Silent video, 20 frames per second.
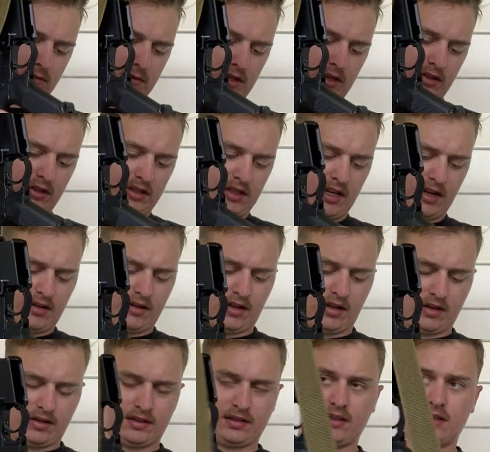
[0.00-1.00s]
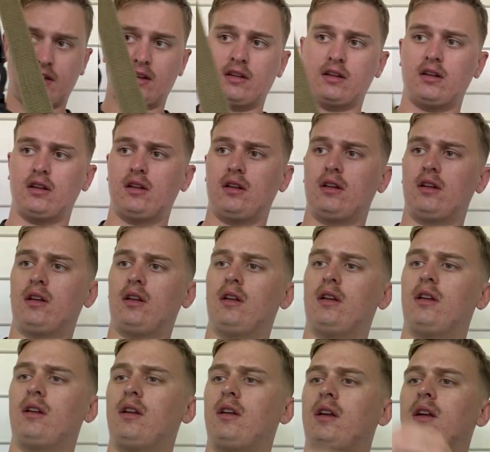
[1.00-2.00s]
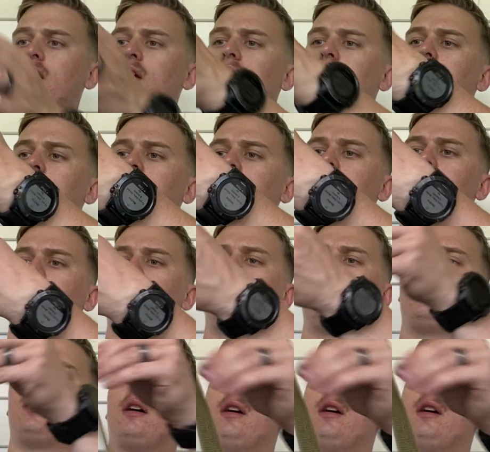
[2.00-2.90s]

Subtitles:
that's it, sling, and